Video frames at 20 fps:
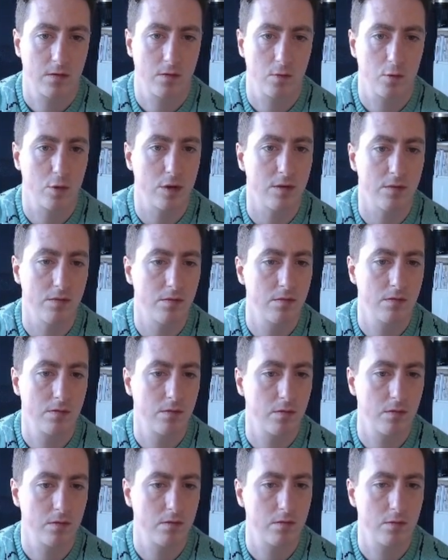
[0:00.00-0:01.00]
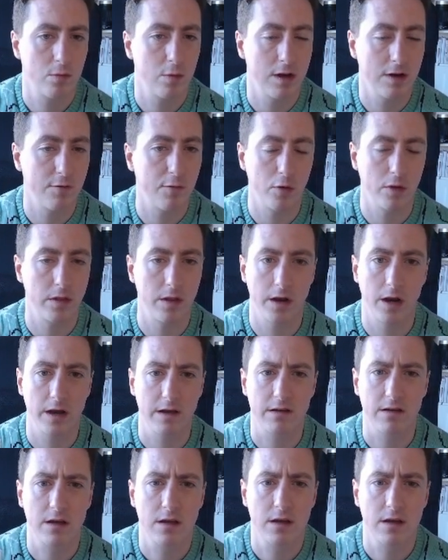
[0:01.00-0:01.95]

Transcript: we'll have won the knight.